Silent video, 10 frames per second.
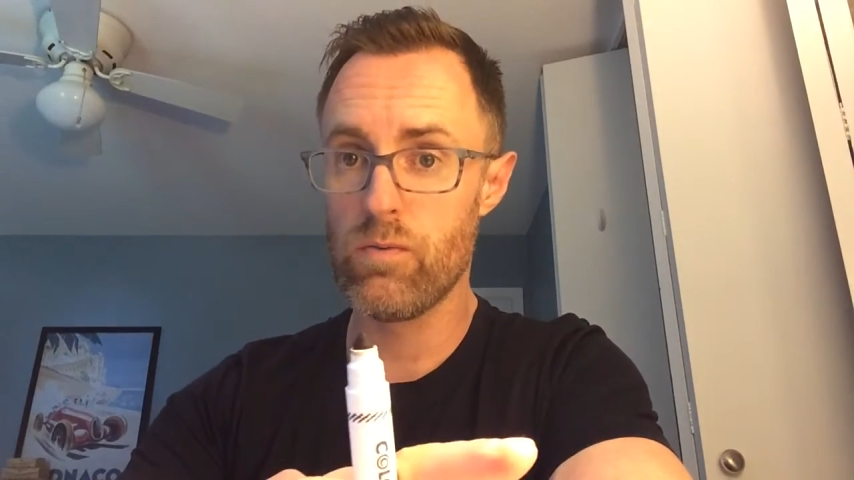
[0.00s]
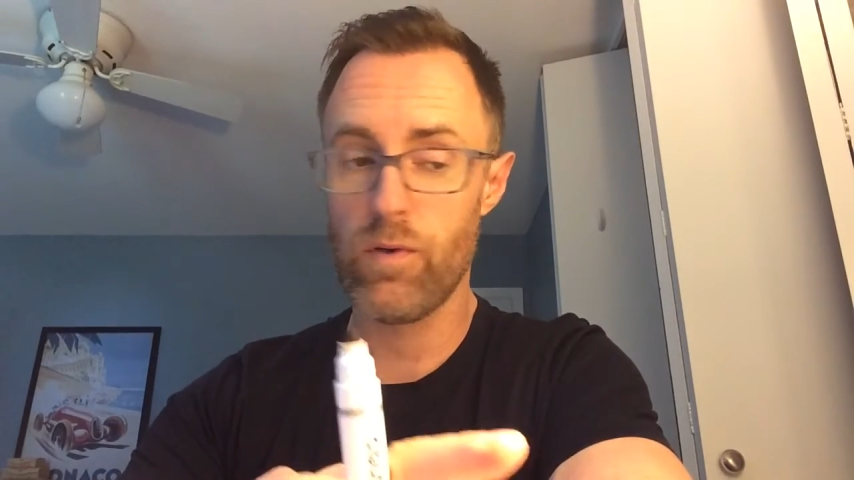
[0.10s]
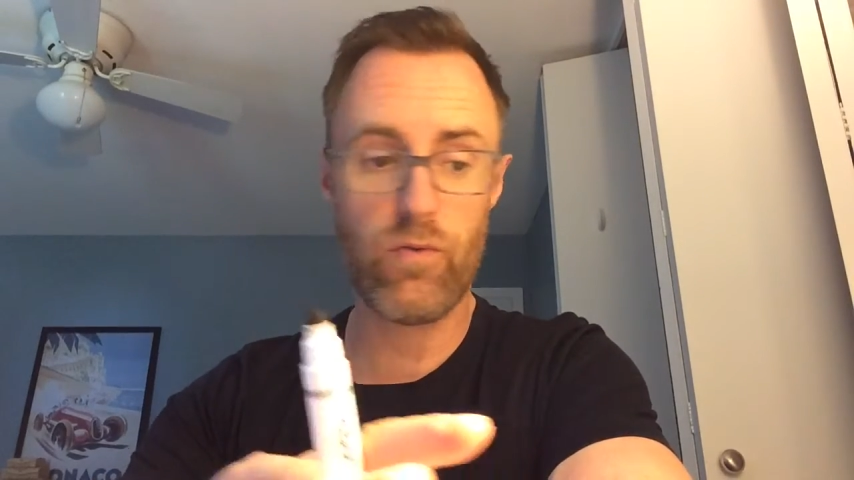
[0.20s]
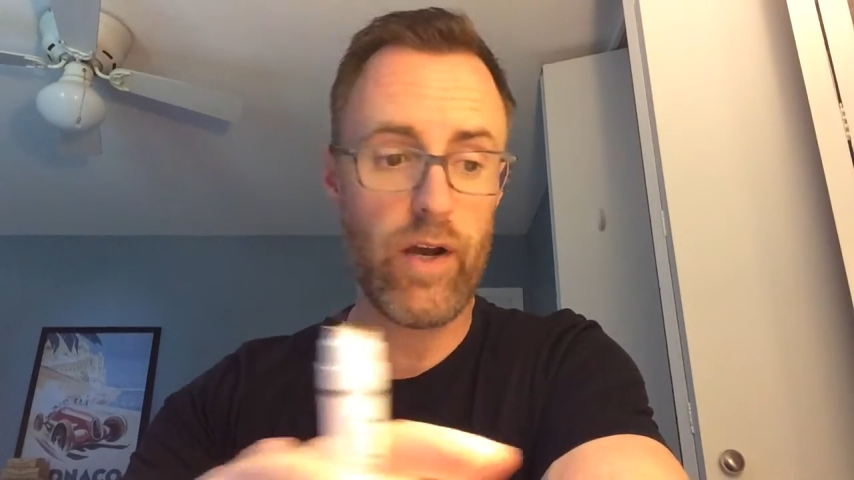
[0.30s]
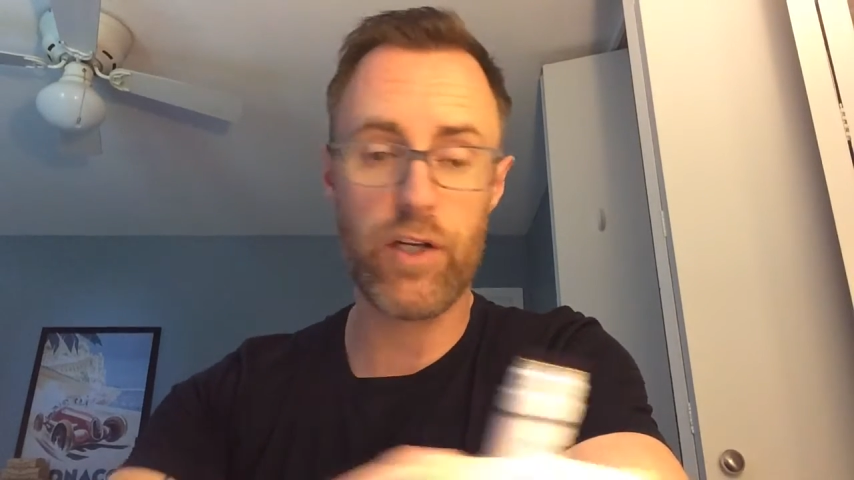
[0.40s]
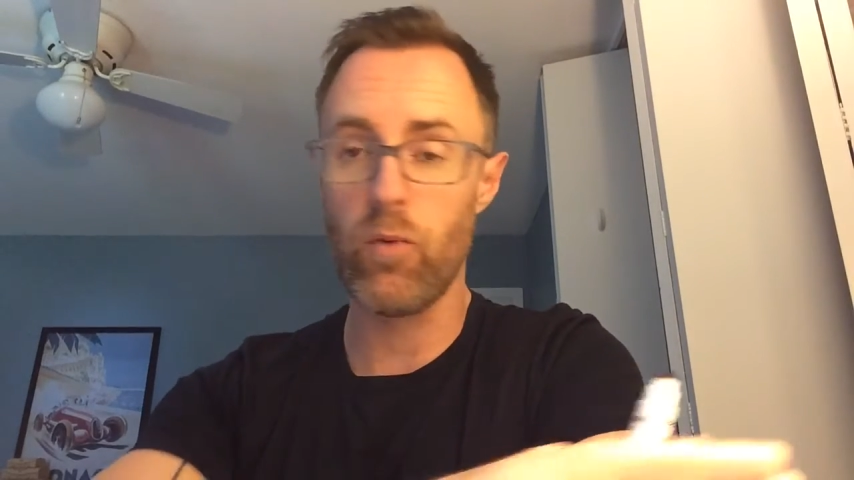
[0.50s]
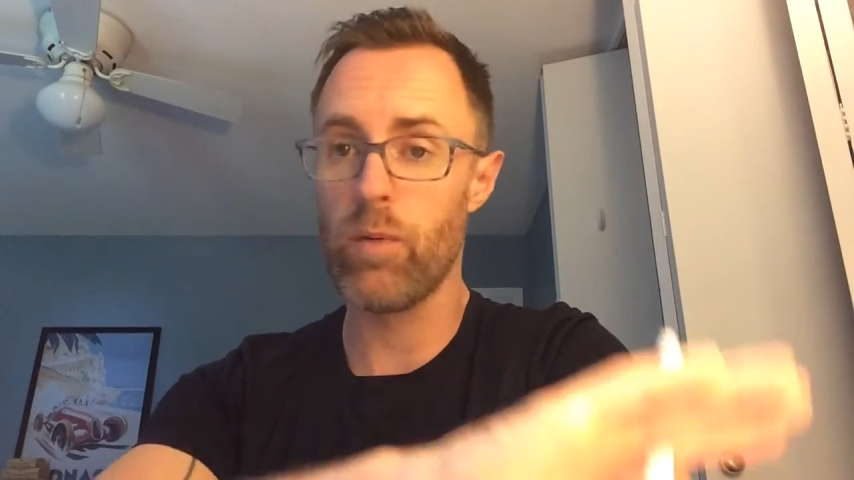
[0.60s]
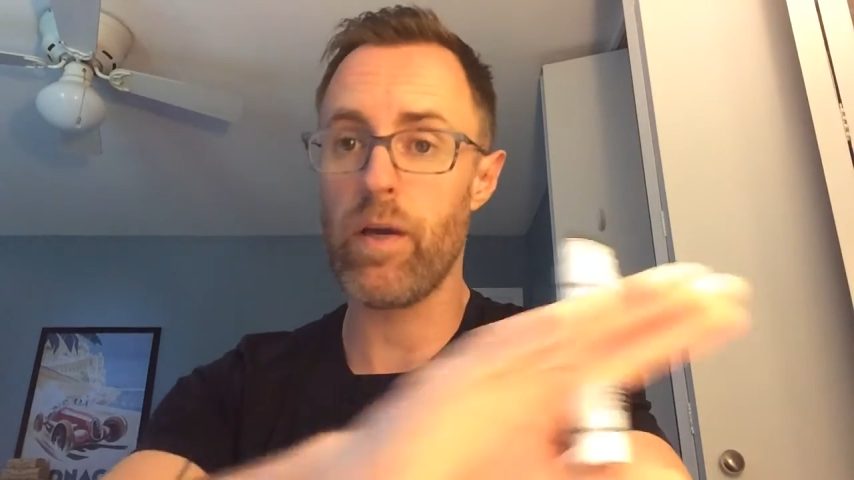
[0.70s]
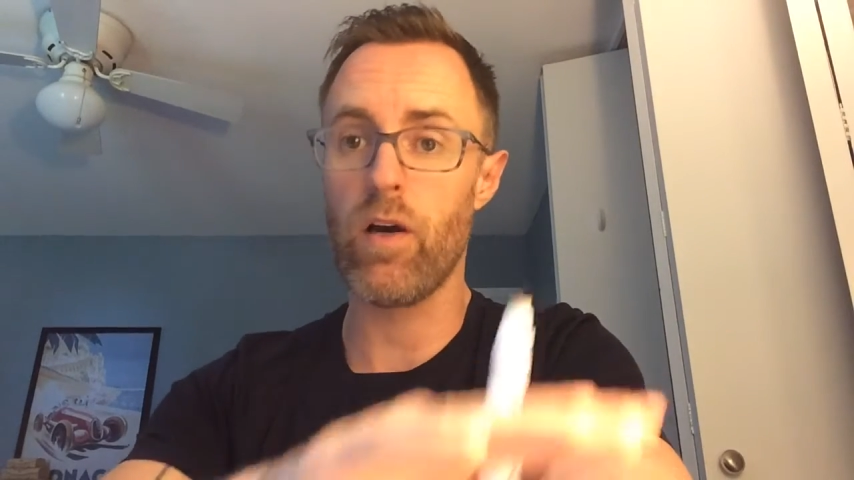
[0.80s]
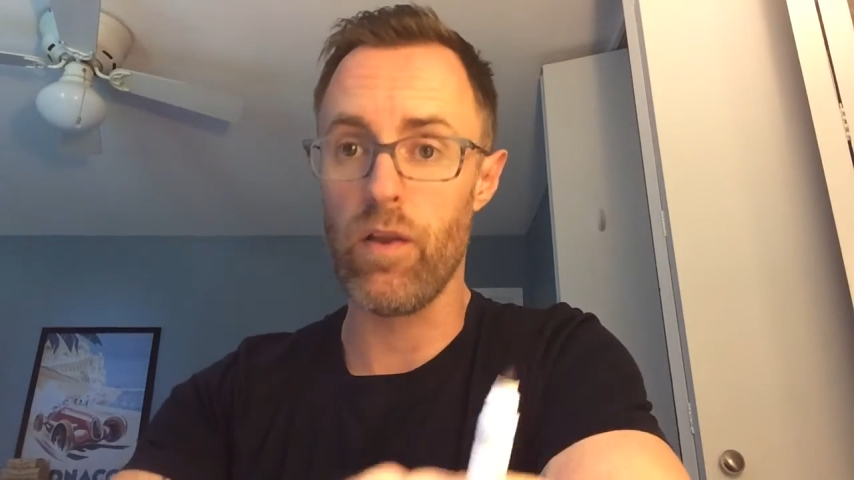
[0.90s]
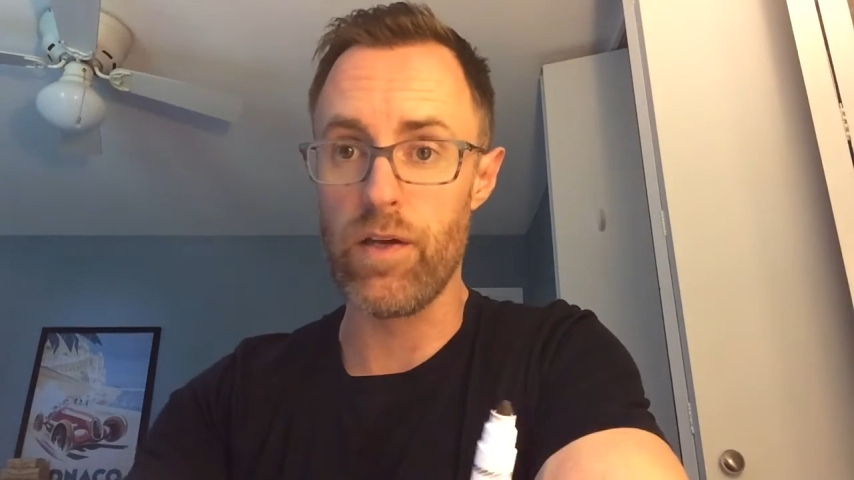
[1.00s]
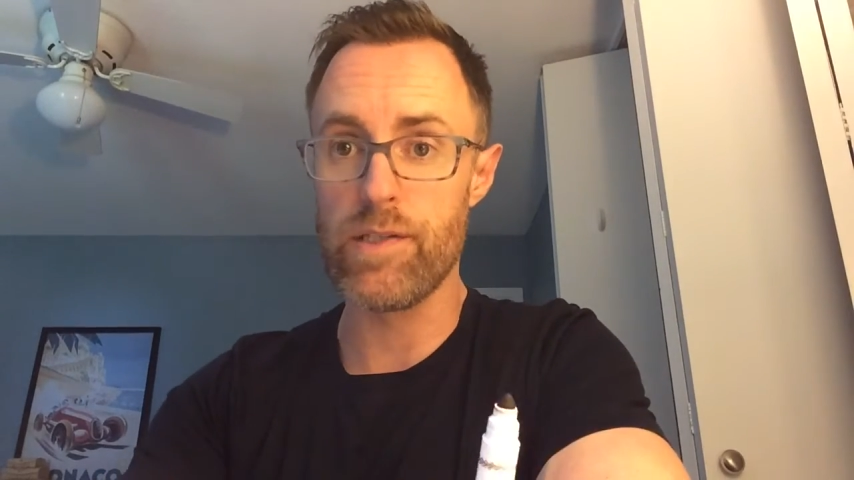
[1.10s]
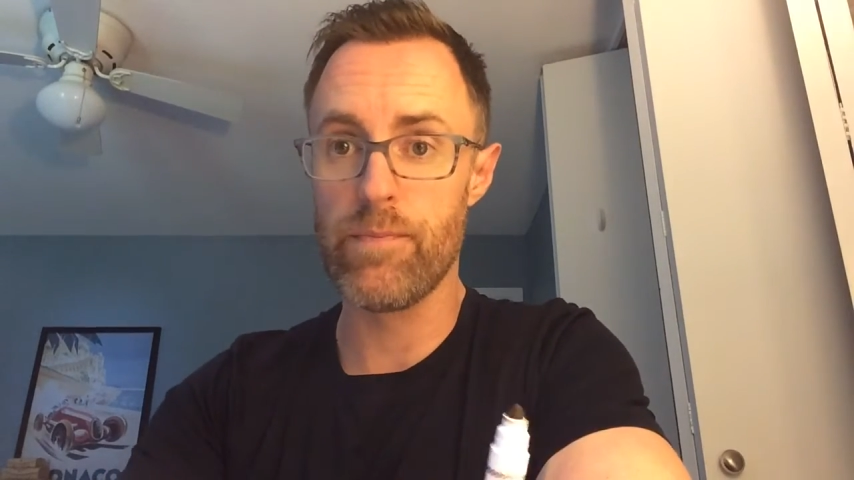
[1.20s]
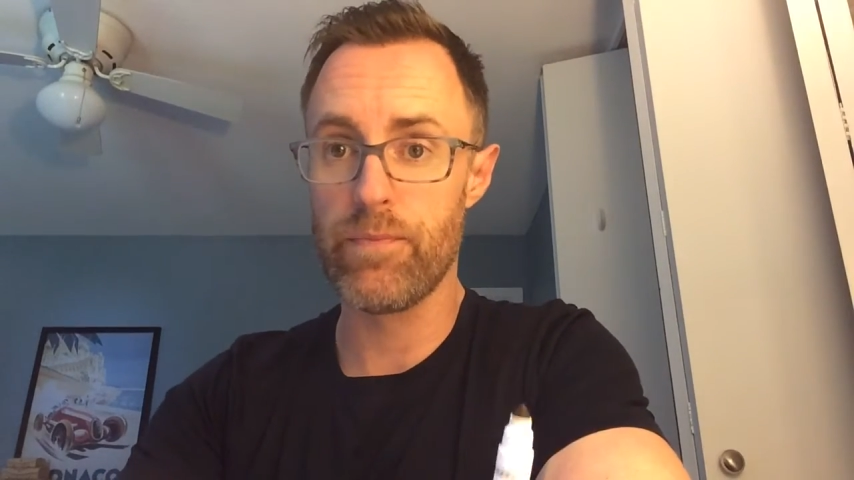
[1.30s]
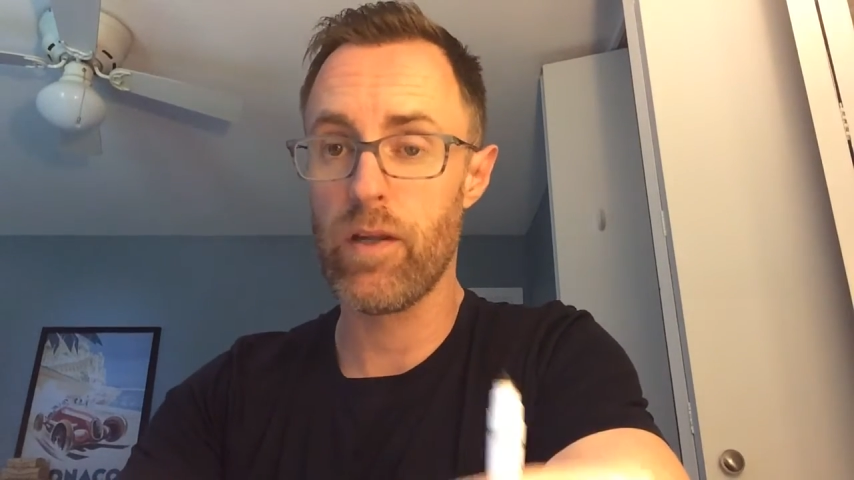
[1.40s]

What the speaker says: what fraction you want to make all these.